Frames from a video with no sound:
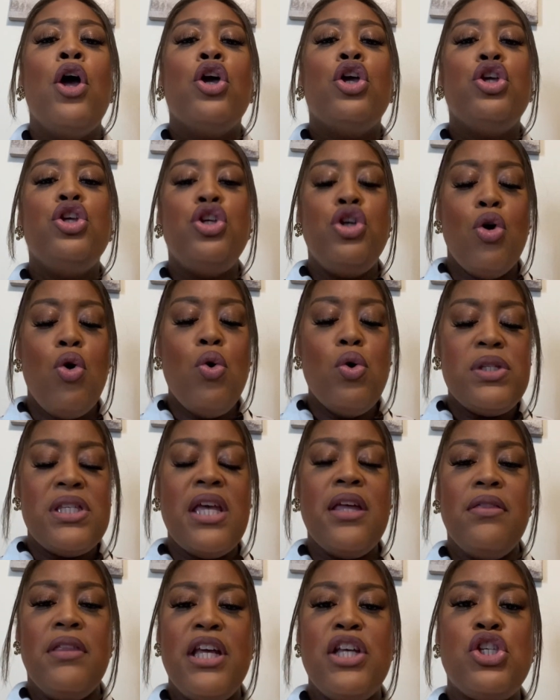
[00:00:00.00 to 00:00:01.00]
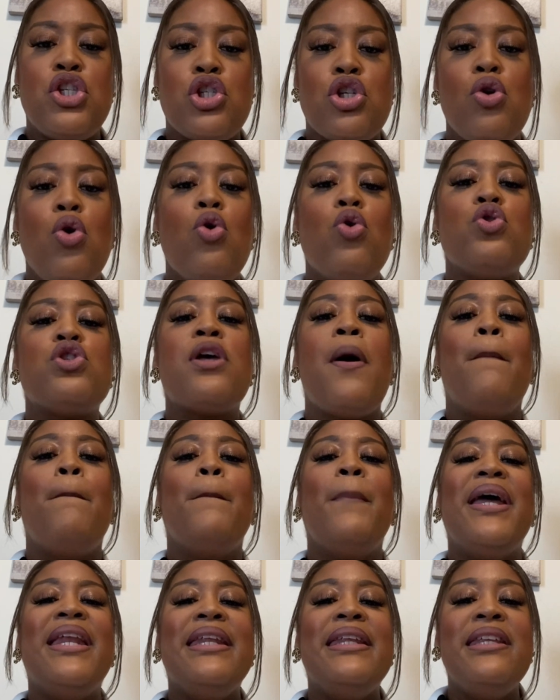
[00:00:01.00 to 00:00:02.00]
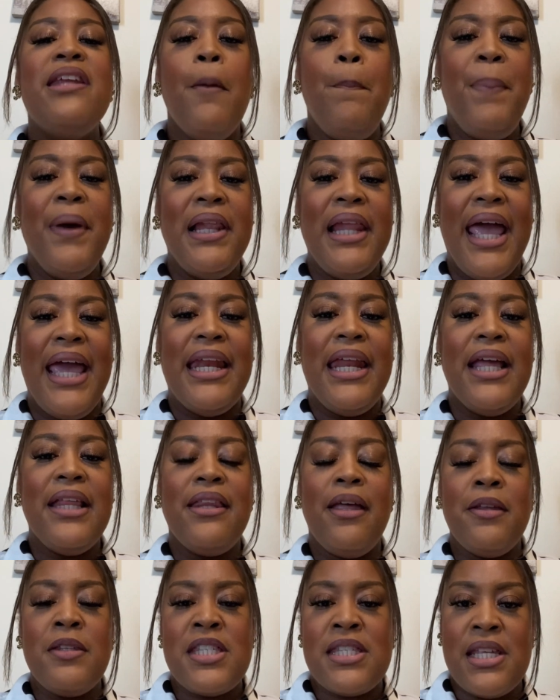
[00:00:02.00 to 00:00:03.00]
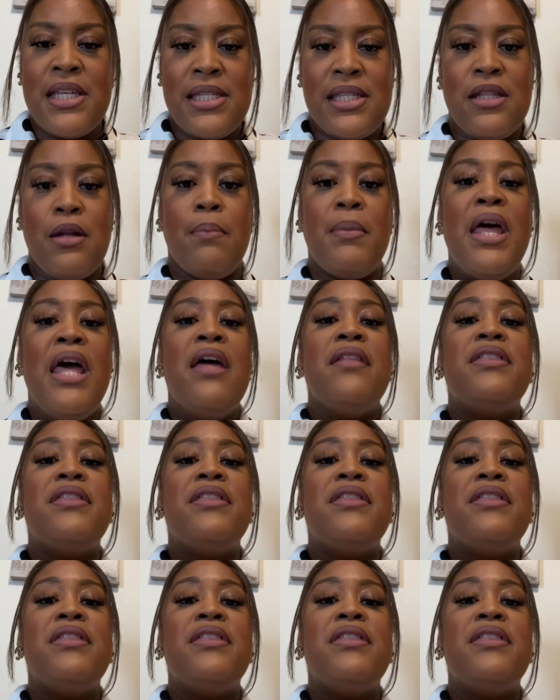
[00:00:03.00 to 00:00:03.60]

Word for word: using these tools, manipulating the system.